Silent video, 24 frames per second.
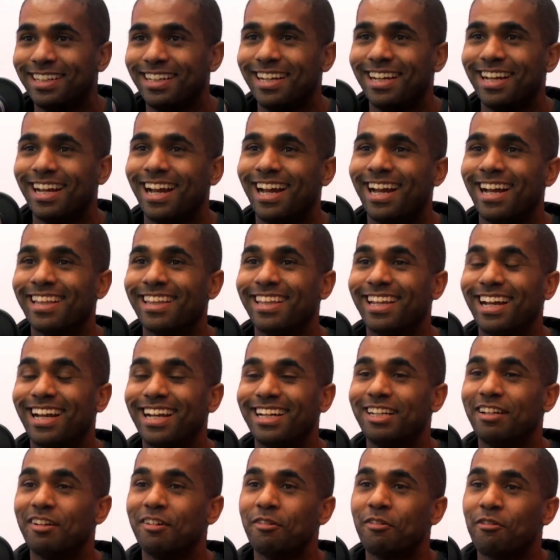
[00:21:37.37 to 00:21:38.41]
And
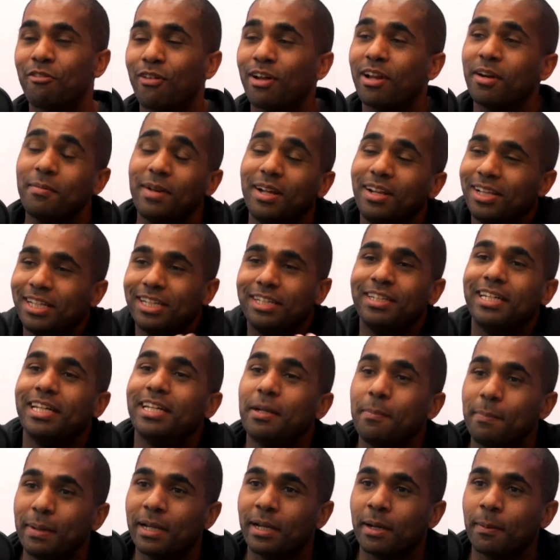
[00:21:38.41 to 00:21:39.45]
that fundamentally you
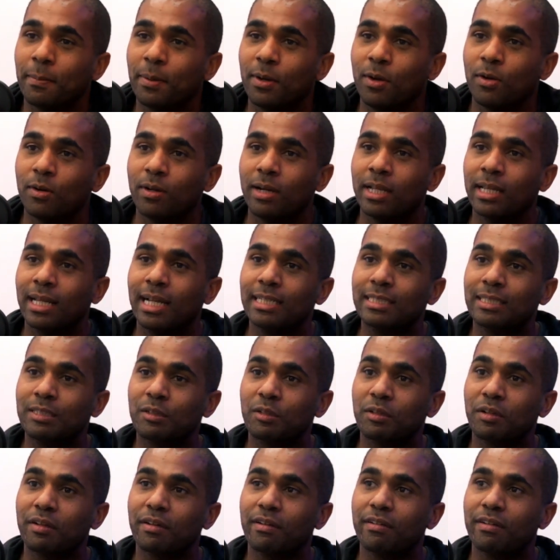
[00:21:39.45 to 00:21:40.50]
need a bigger boat. And that's,